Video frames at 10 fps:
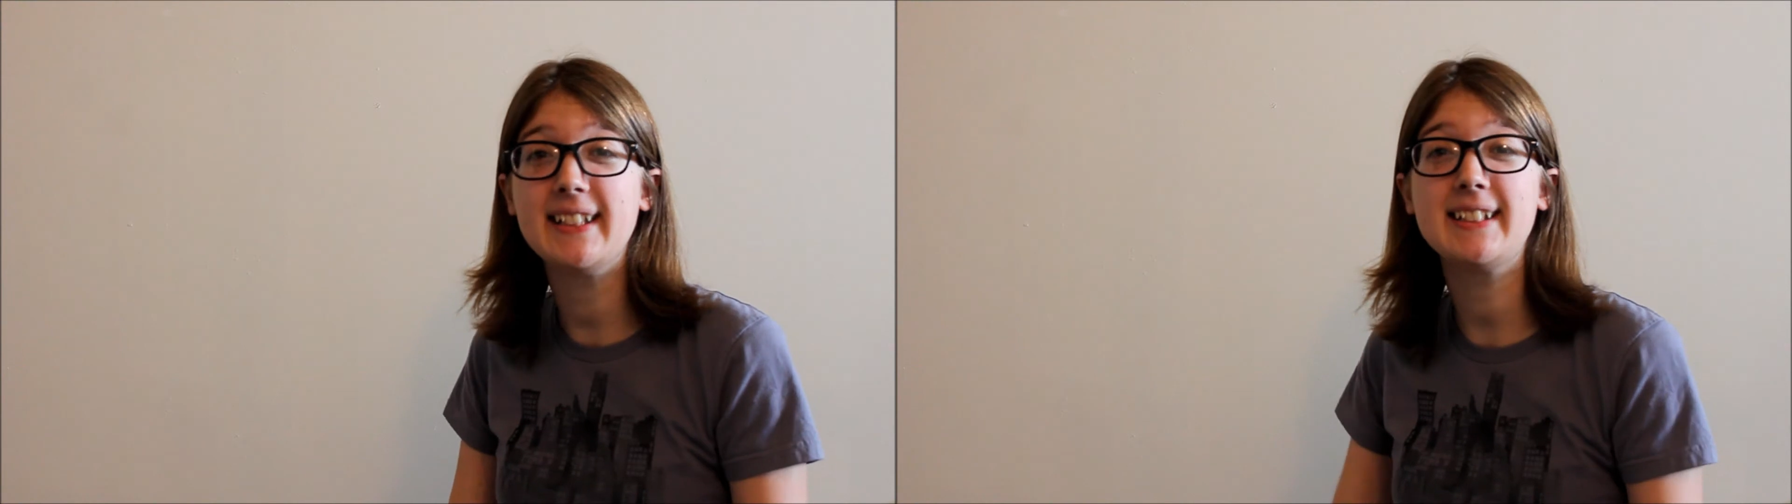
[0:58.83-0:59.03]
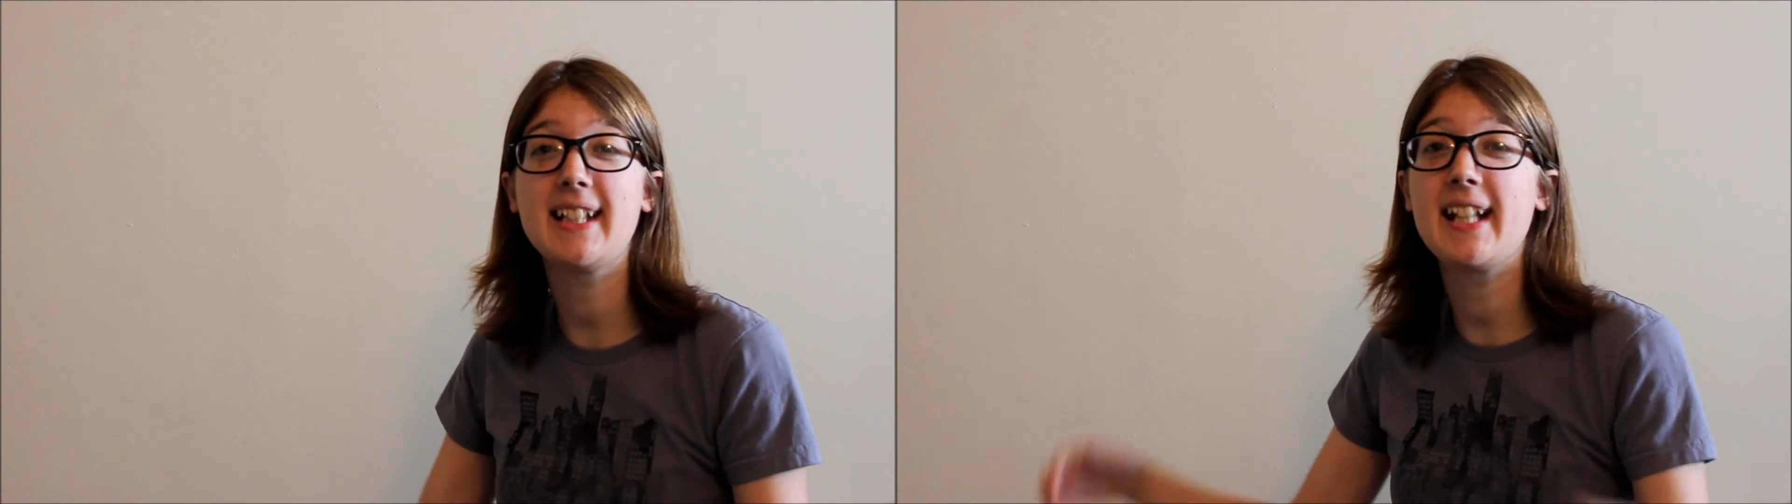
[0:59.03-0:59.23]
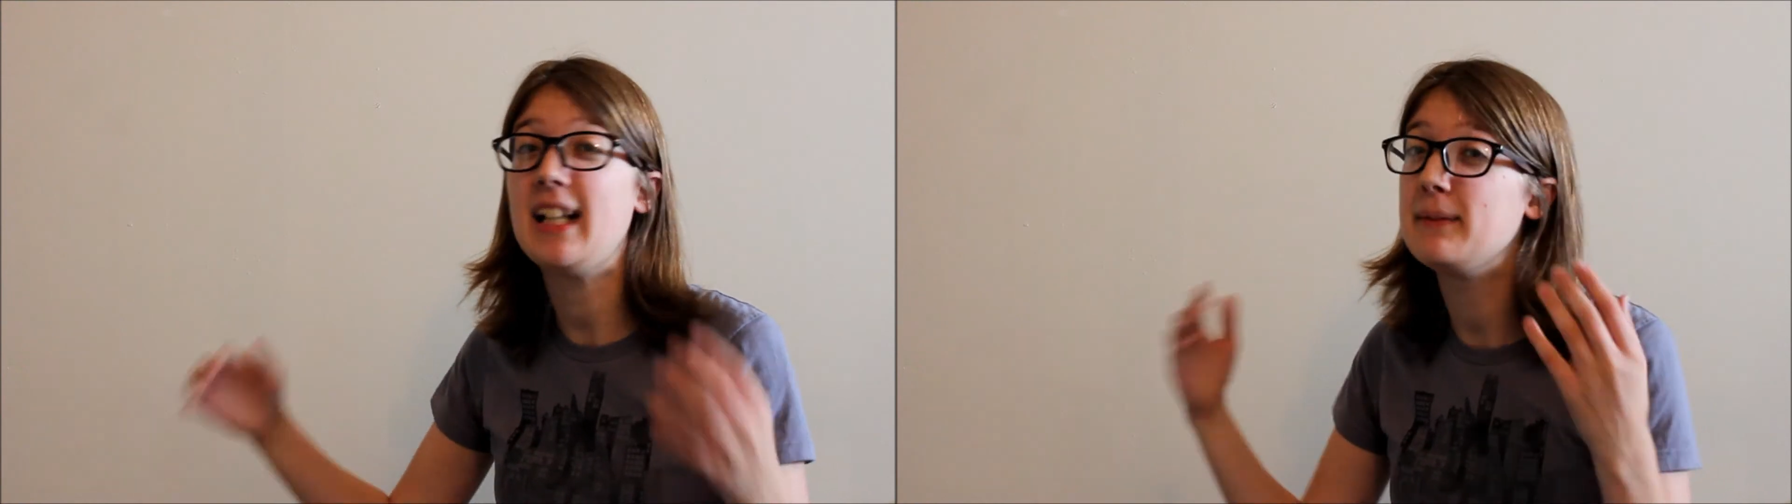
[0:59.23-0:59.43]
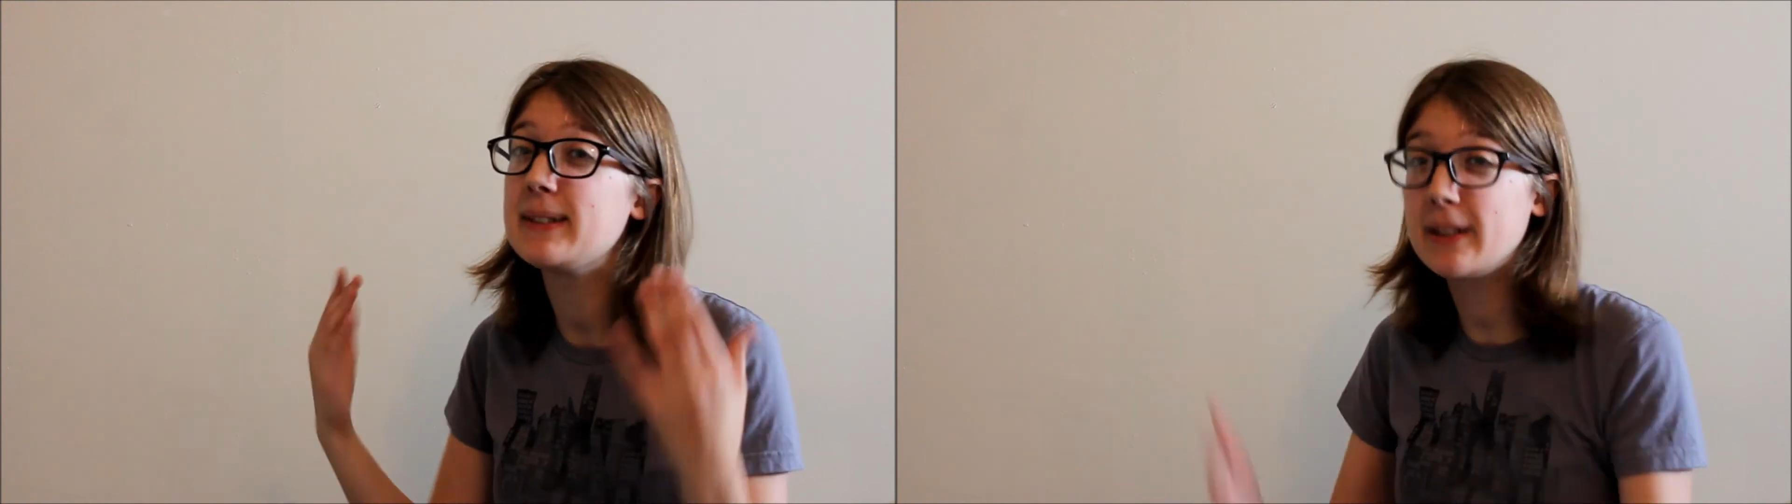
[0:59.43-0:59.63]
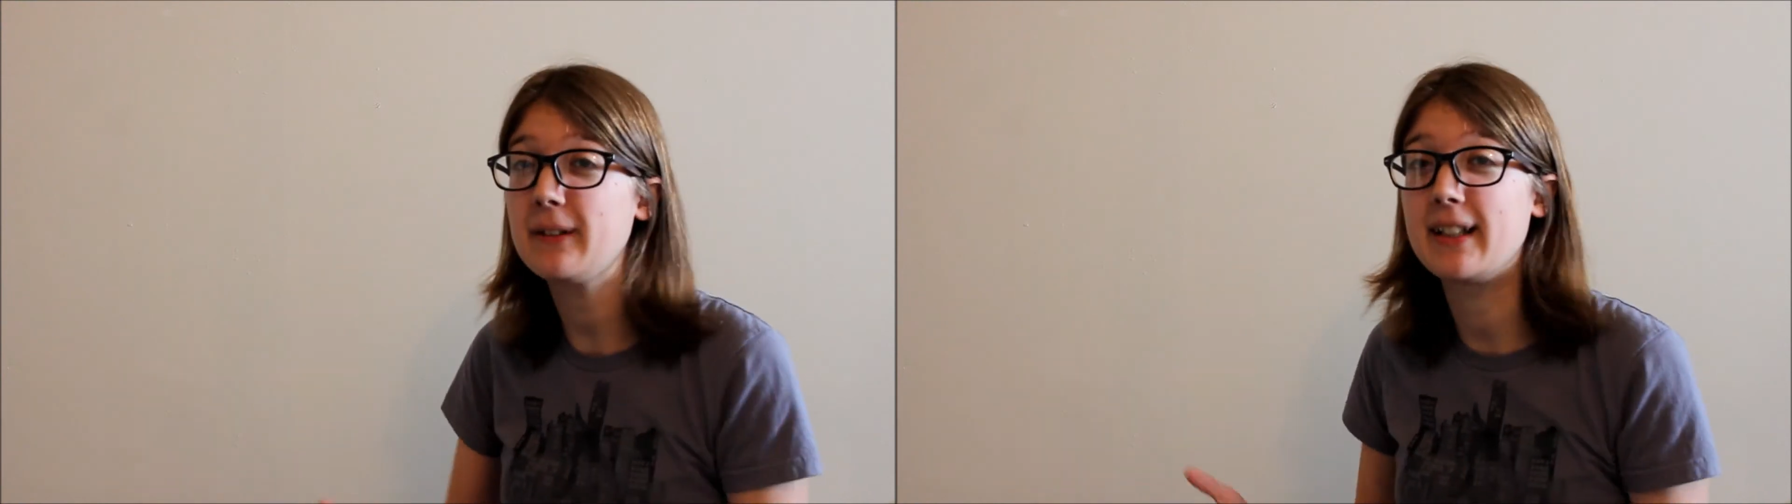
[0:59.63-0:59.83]
and say I'm
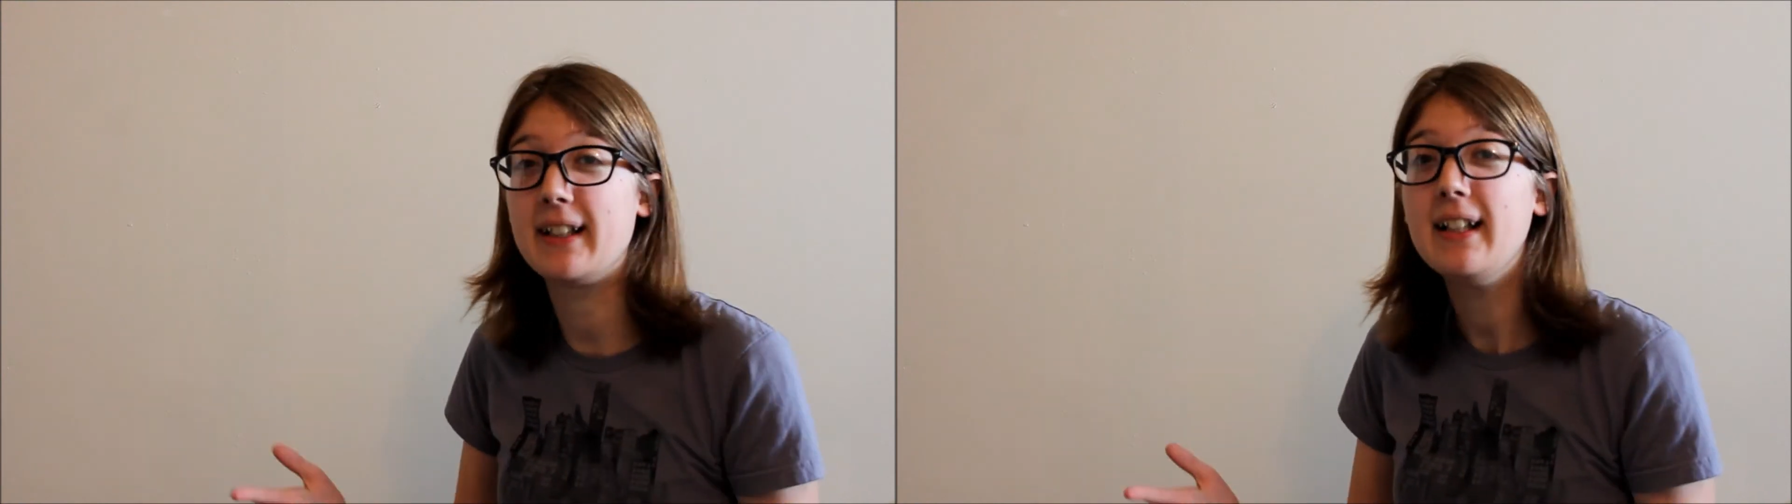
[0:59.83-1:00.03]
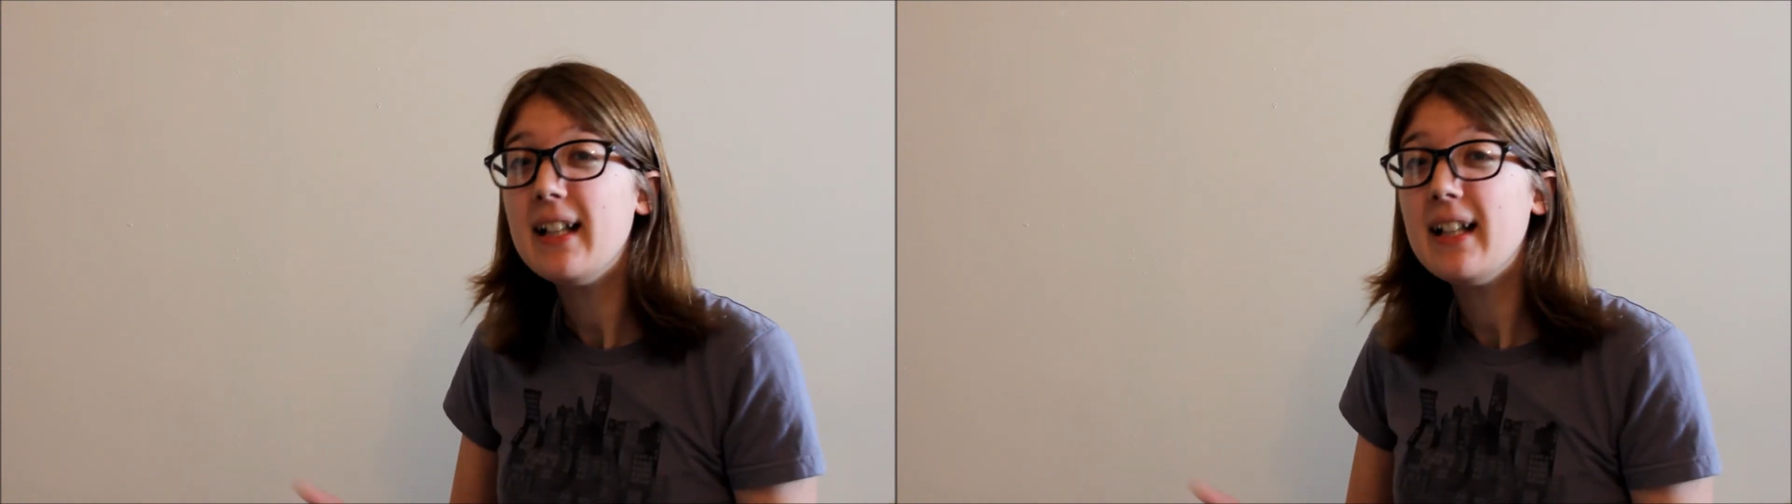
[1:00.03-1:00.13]
sorry.